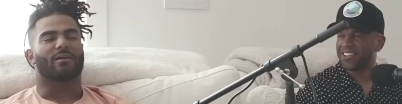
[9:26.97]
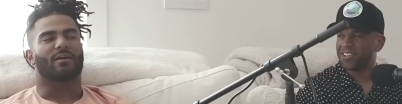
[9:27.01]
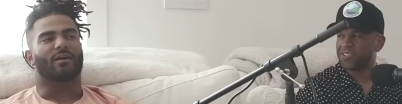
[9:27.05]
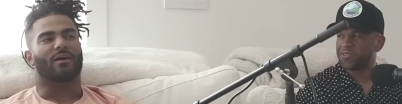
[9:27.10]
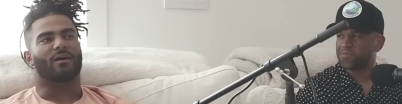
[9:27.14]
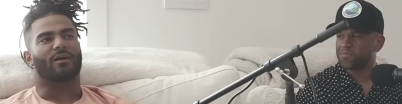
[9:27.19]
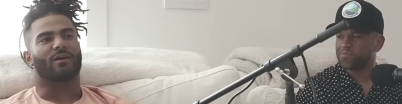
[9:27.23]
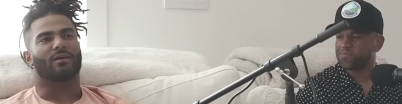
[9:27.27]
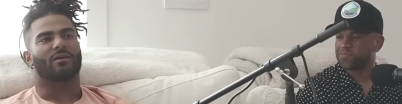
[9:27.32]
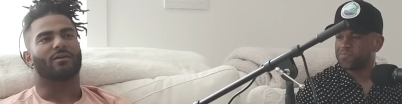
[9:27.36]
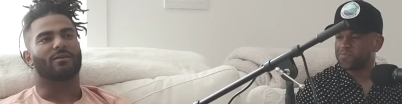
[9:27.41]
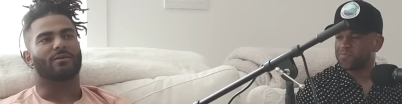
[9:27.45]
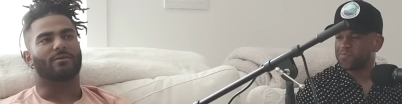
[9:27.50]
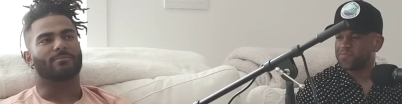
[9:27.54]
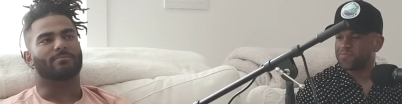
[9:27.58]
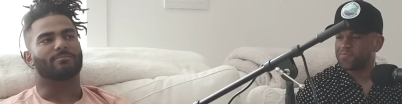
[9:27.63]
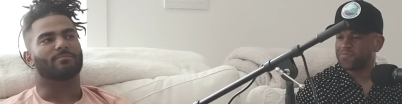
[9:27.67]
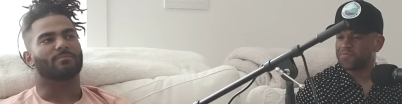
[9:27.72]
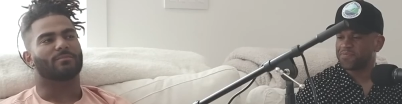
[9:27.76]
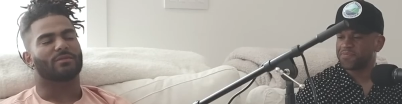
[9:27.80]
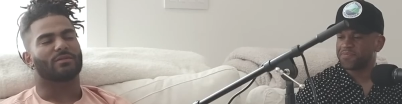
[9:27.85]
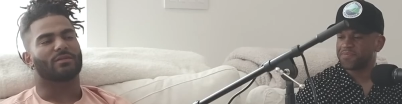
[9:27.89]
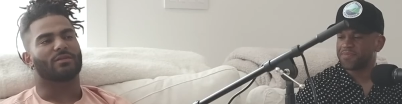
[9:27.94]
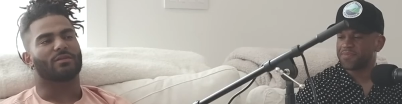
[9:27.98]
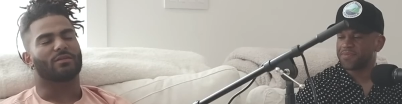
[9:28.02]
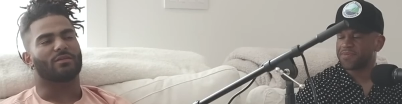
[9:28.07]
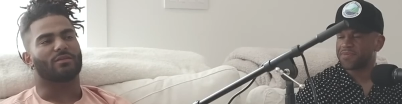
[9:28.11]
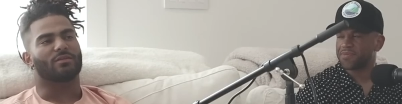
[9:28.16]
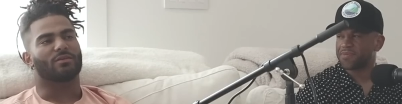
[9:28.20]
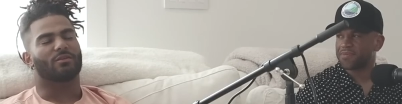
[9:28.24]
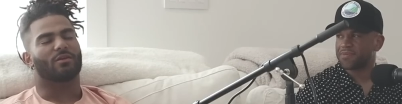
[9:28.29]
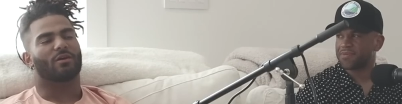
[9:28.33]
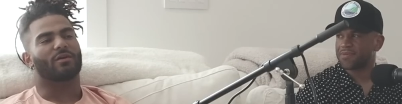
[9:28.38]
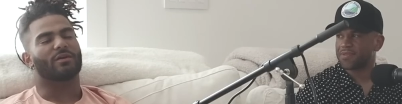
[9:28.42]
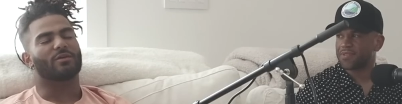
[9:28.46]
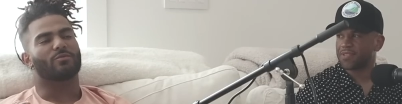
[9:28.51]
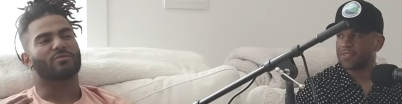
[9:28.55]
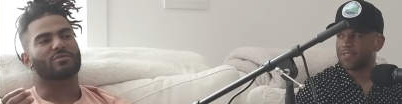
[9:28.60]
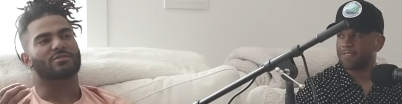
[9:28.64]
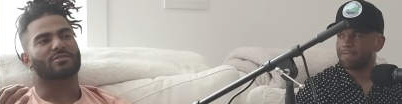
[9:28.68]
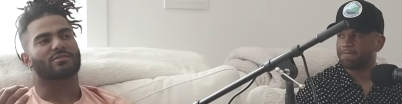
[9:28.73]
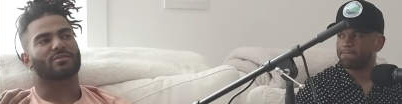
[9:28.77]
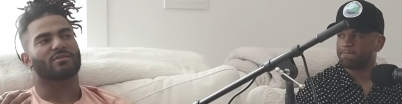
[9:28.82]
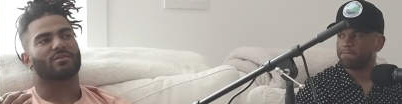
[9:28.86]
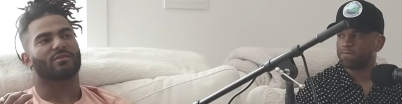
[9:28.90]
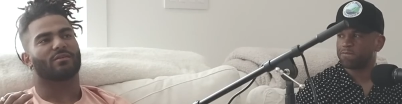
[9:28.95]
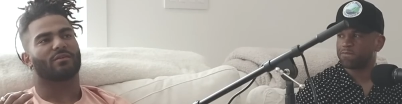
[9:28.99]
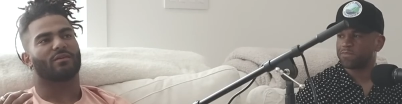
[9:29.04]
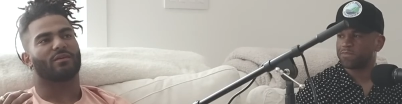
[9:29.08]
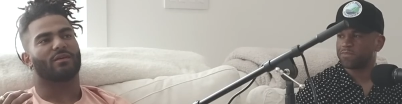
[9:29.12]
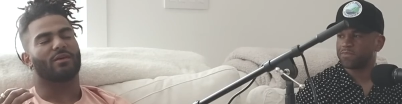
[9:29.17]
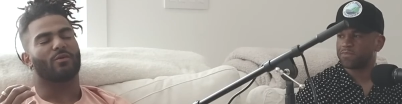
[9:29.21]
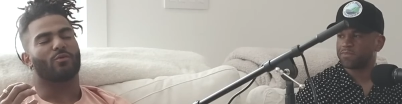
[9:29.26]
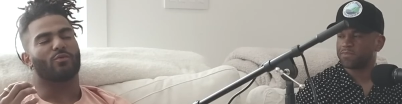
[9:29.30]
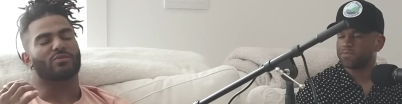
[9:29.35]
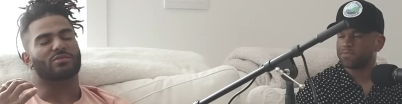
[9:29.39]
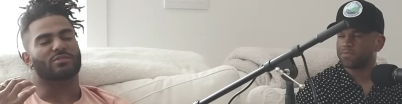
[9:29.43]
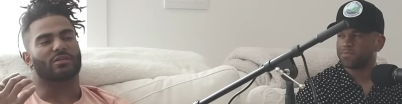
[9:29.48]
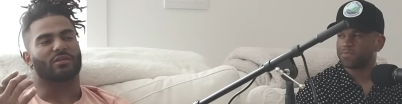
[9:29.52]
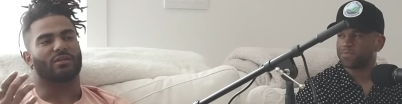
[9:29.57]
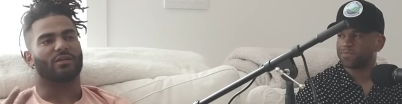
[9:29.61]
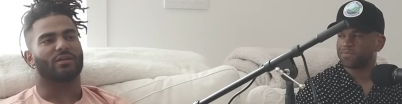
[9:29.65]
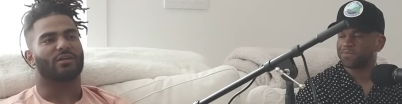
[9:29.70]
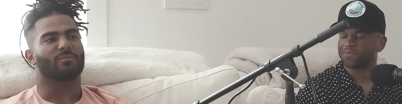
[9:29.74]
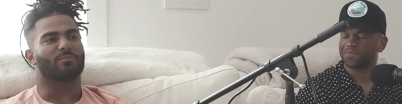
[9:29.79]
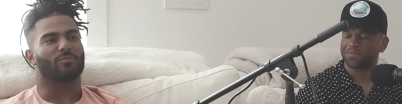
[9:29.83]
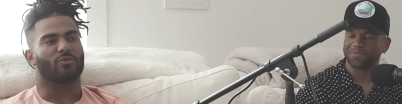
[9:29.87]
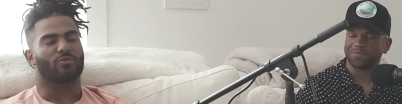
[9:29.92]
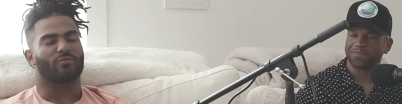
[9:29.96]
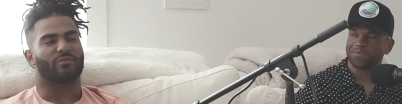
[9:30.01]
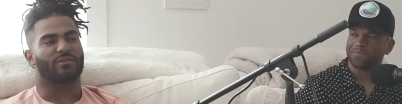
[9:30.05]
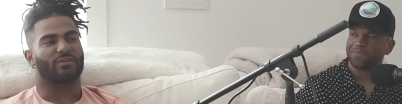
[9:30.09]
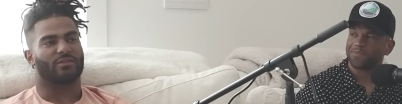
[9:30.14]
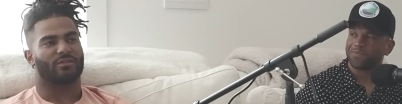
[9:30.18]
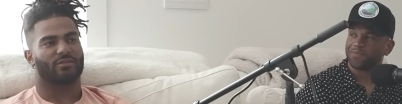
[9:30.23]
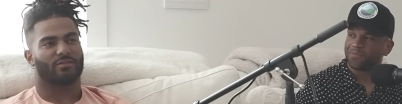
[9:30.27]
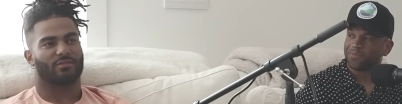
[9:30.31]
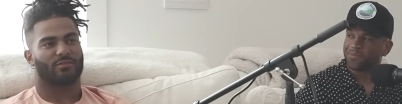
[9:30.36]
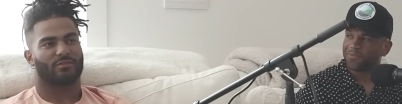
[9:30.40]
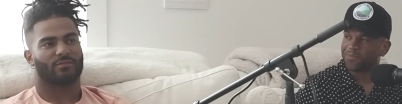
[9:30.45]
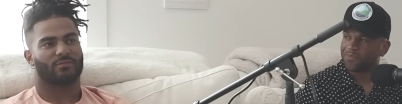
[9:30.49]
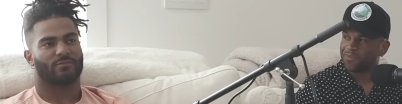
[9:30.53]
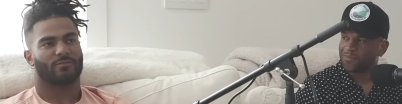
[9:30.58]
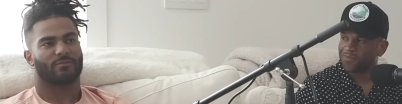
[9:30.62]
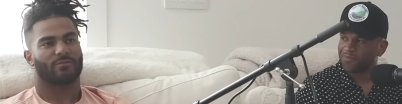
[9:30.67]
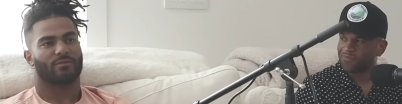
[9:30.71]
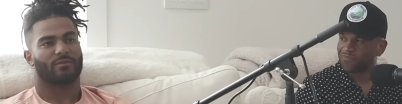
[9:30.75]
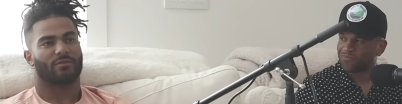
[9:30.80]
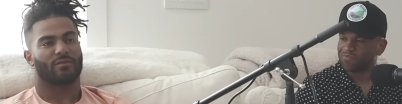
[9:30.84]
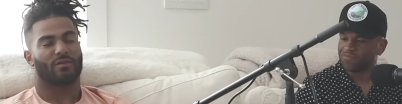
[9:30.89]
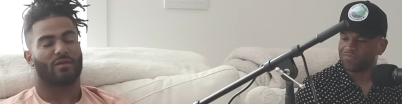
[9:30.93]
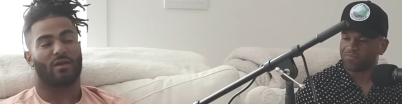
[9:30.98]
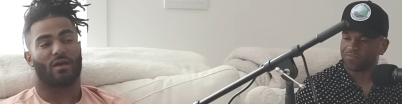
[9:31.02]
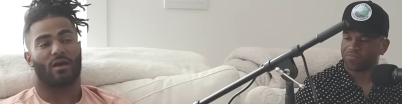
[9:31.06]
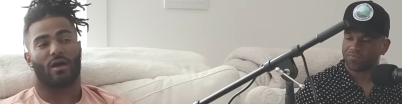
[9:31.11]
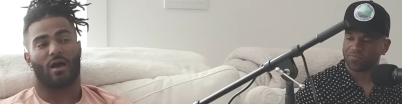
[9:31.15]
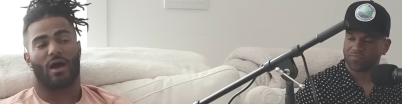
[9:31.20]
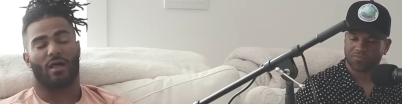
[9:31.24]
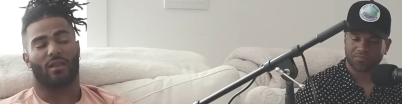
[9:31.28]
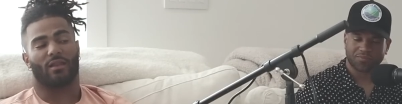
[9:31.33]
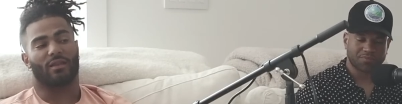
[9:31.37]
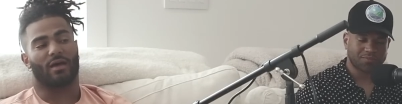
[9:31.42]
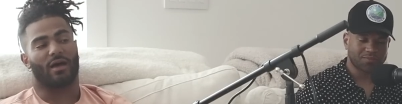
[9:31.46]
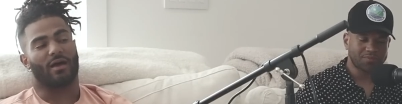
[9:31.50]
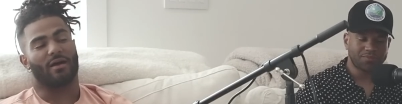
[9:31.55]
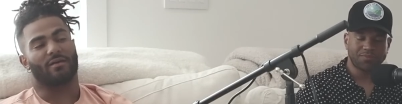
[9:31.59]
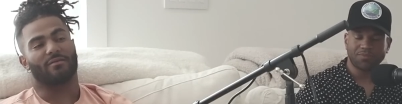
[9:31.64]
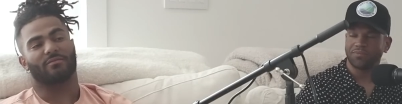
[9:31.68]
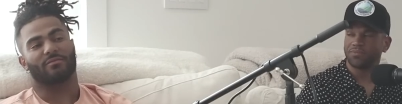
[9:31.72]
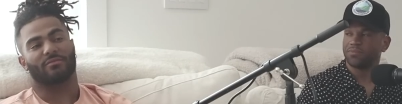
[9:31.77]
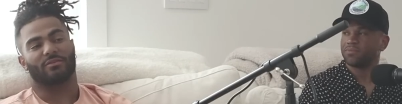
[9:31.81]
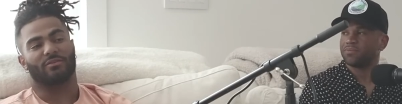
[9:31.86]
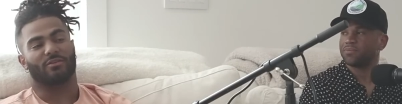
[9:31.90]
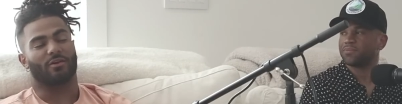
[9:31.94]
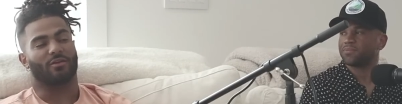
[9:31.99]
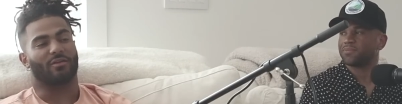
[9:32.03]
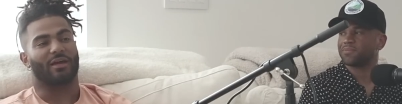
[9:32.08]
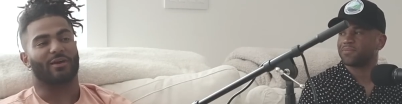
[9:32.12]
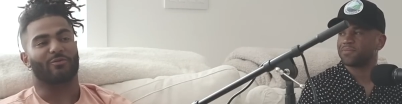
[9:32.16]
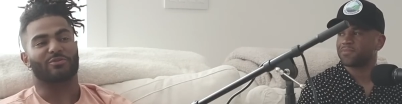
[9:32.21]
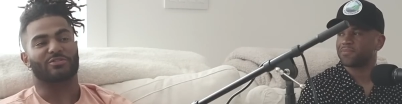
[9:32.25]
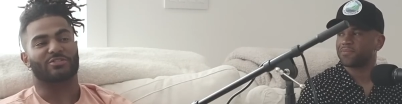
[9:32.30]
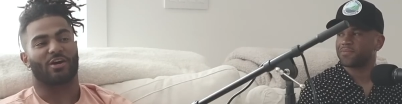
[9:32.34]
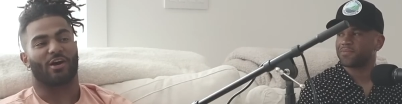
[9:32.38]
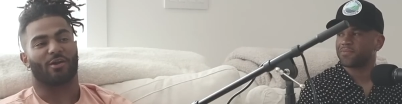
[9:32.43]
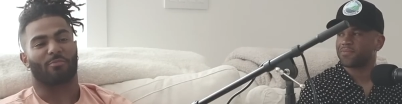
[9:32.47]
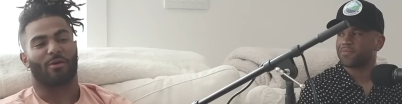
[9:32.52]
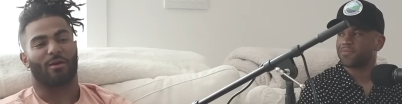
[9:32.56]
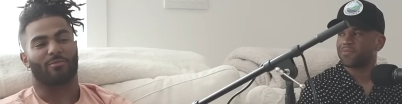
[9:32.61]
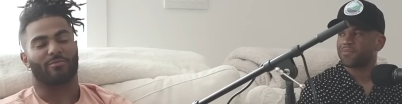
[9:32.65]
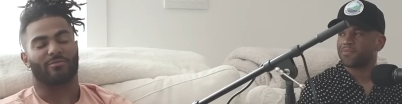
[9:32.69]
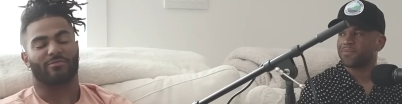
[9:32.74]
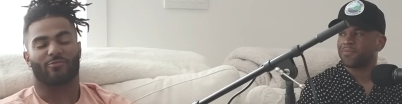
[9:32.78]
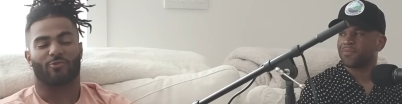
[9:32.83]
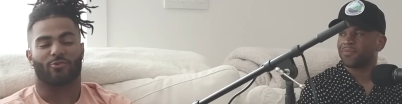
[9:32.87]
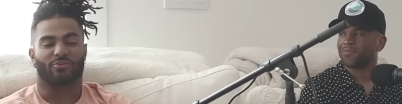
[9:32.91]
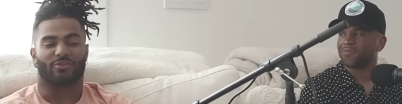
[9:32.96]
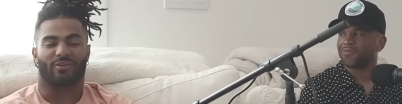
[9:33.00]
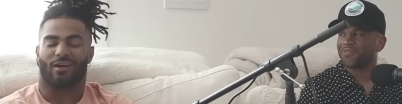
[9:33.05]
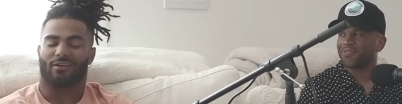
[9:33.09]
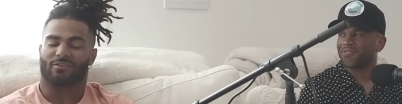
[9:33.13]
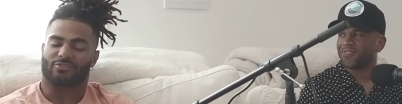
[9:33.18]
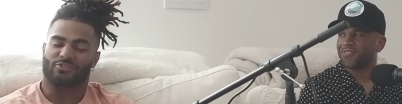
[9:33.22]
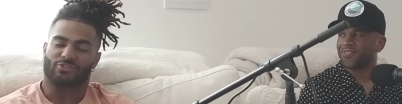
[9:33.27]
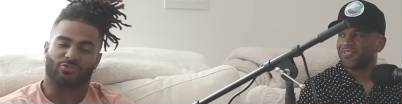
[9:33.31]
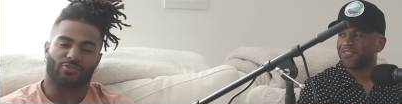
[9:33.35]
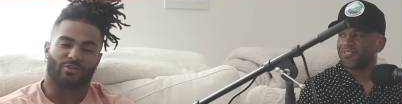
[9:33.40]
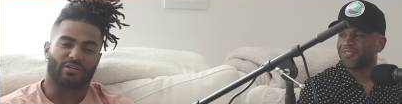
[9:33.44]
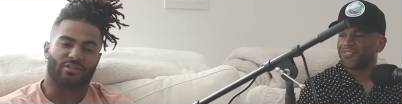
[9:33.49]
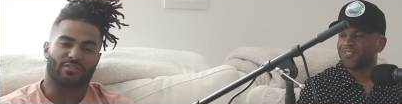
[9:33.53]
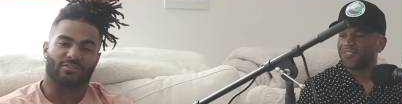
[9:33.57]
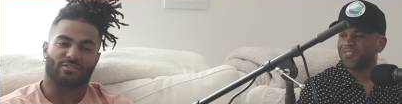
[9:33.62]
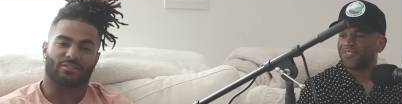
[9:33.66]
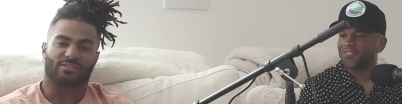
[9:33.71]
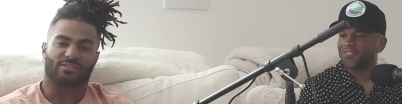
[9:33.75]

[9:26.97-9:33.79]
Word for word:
Speaker 1: You know, it was a good movie. You know, like we talked about before, Doctor Strange